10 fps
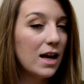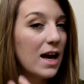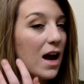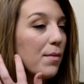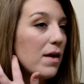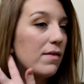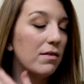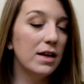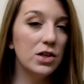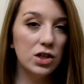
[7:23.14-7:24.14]
I have my
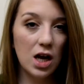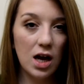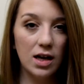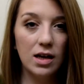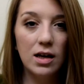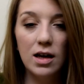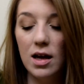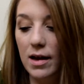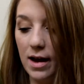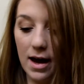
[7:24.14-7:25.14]
foundation on.
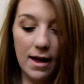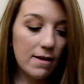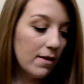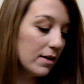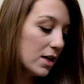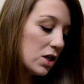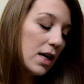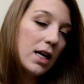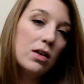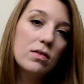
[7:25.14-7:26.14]
The foundation
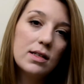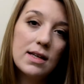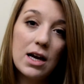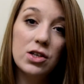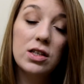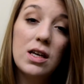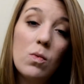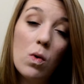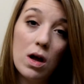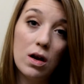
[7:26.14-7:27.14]
I use is actually
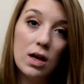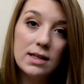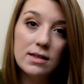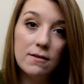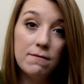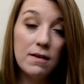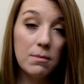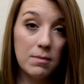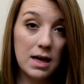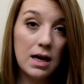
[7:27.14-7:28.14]
it's the
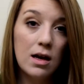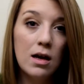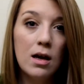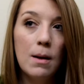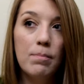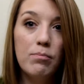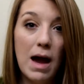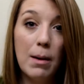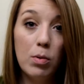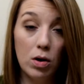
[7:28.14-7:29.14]
Fit Me
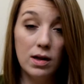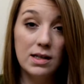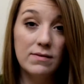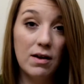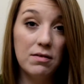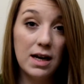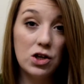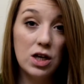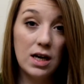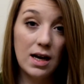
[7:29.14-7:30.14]
Matte Poreless
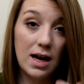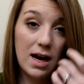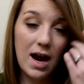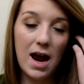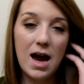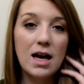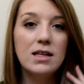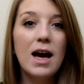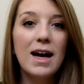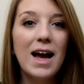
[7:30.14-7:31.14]
Foundation,
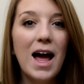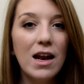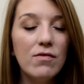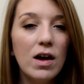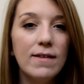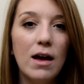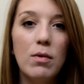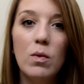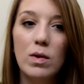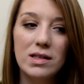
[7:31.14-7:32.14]
and I kind of thought that
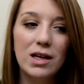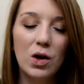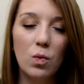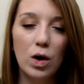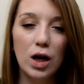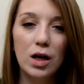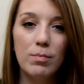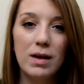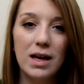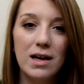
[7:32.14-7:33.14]
one wasn't going to
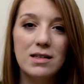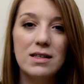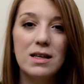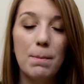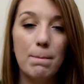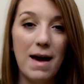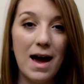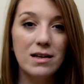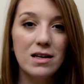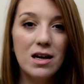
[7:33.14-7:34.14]
work because it's
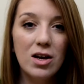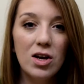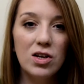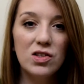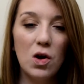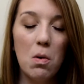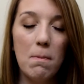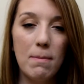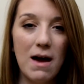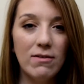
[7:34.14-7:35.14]
matte. So
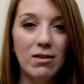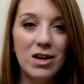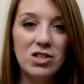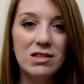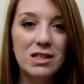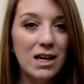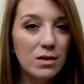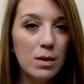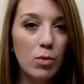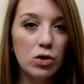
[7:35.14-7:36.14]
matte foundations tend
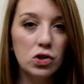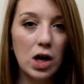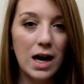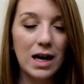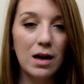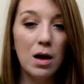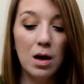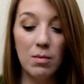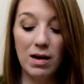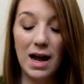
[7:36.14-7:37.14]
to be more drying,
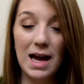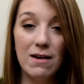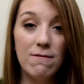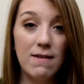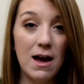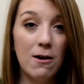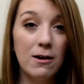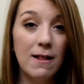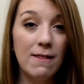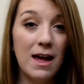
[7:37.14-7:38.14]
but I have
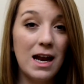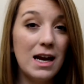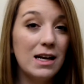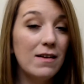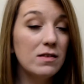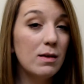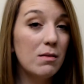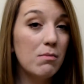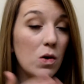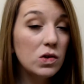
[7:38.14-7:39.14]
found that it gives me the
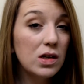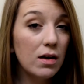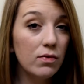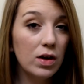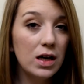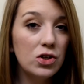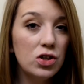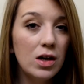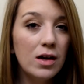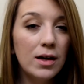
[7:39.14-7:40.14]
most coverage.